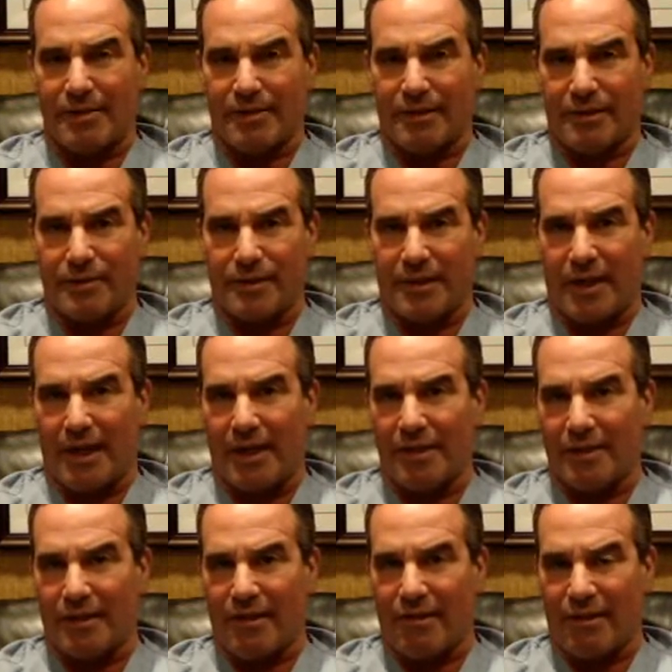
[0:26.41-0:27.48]
the lower
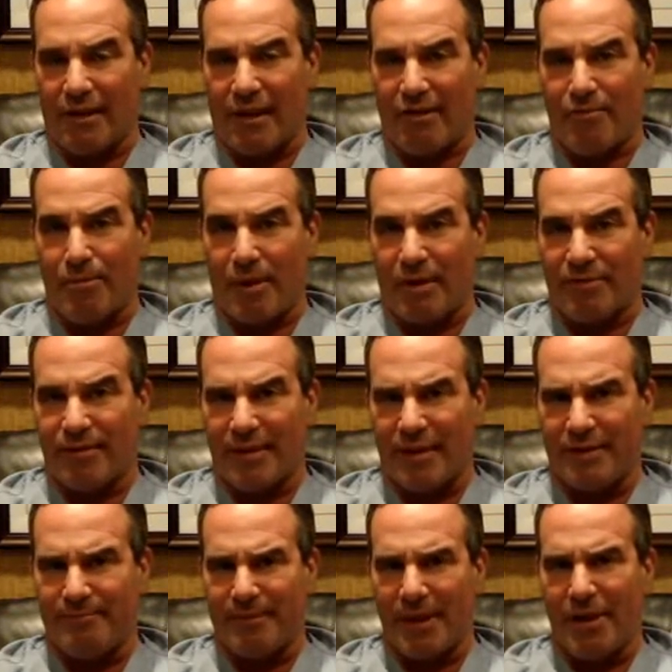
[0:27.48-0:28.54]
eyelids less
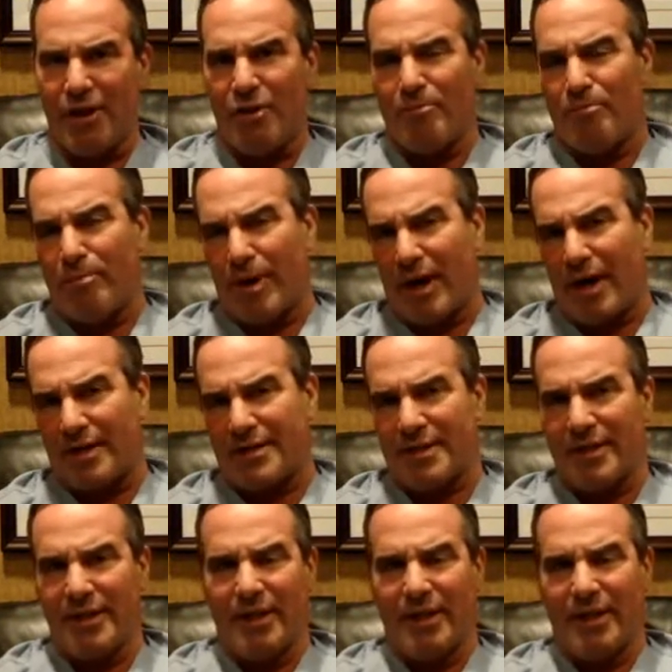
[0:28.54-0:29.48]
puffy. But